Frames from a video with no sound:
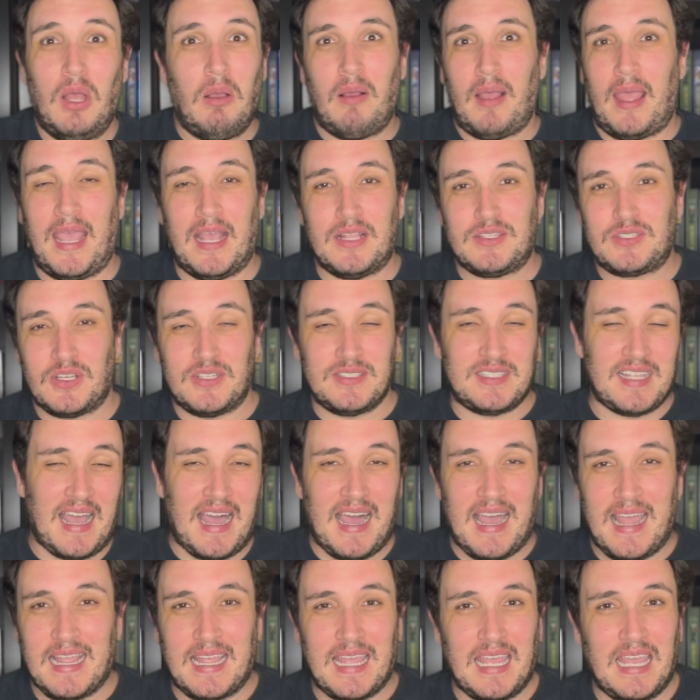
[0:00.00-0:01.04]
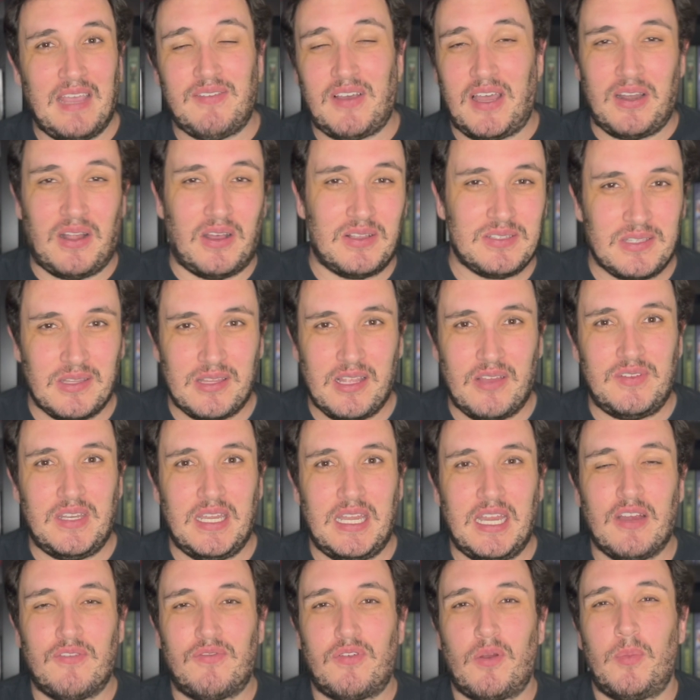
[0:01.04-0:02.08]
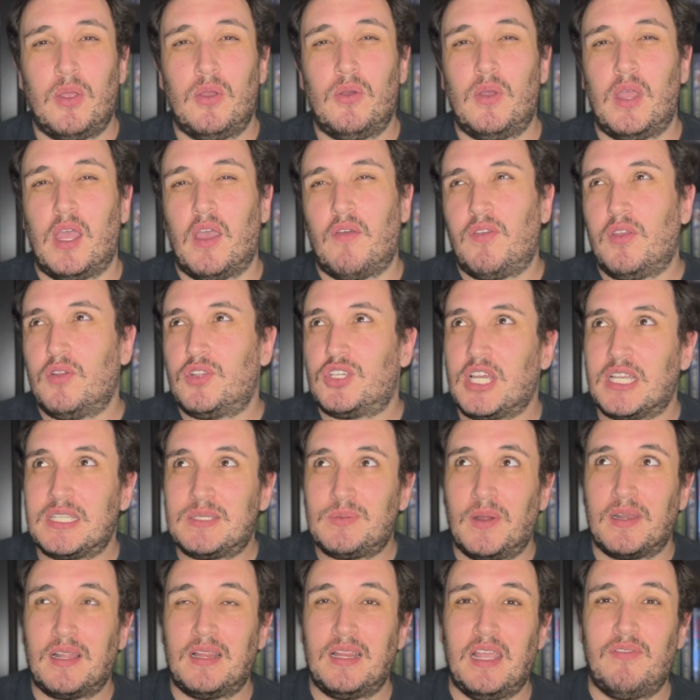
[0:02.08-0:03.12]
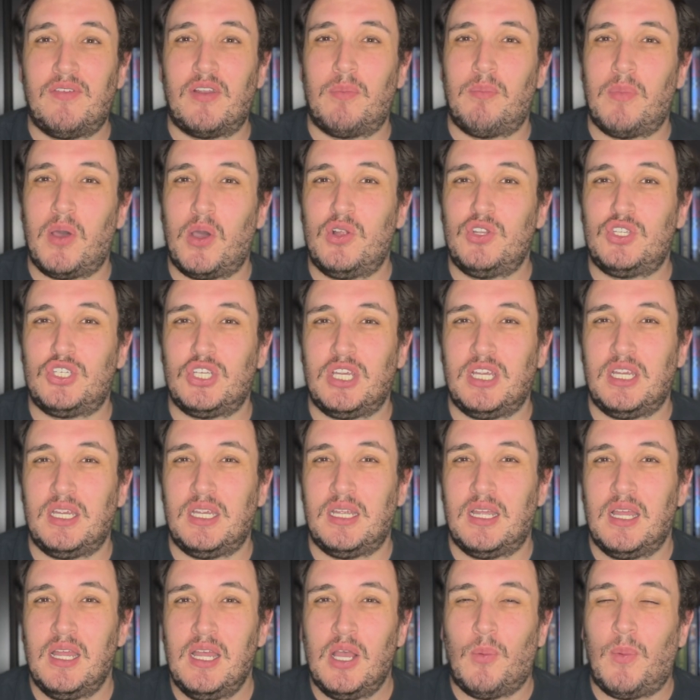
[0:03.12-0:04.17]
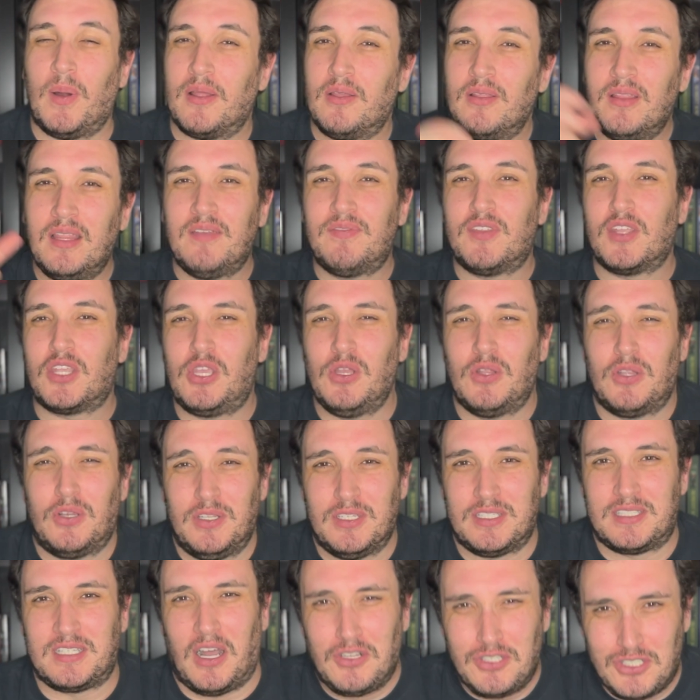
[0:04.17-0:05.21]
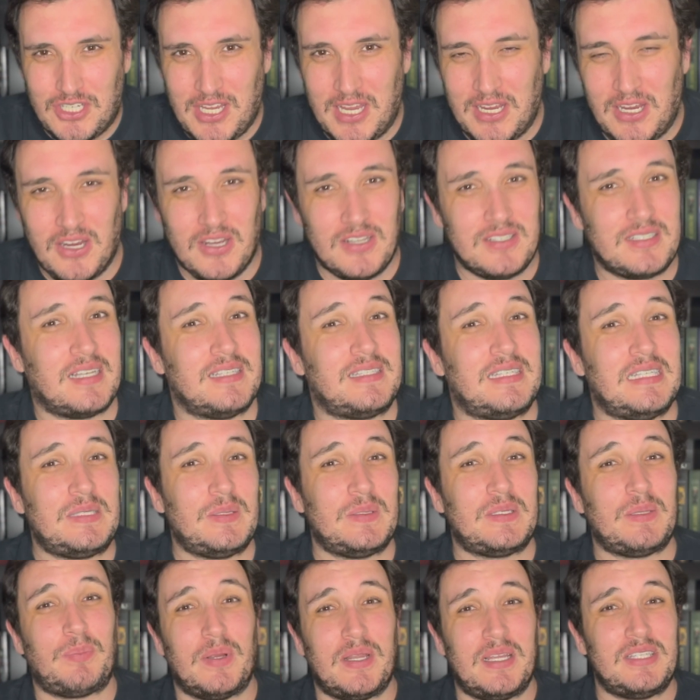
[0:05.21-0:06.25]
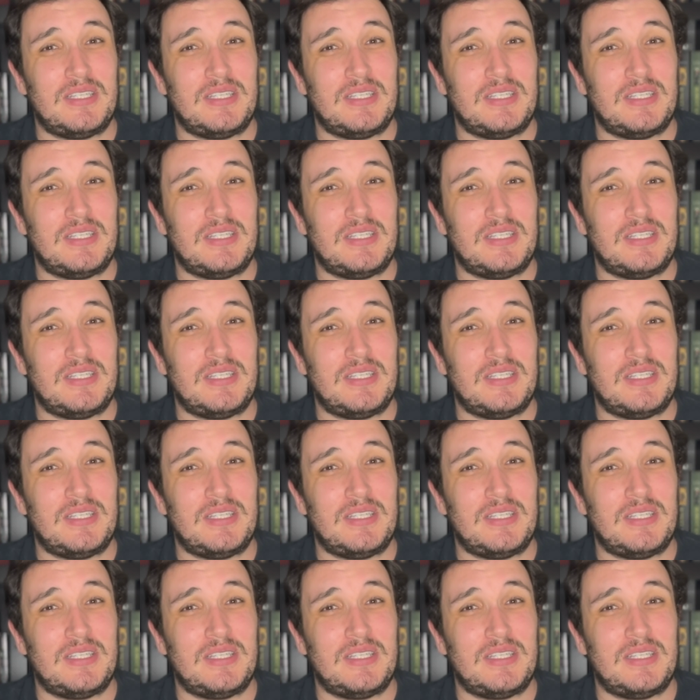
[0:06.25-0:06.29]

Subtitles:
answers that I gave, I'd also love to hear from you. If you just want to leave an emoji, why don't you leave the cute little salt shakers, because this was a pretty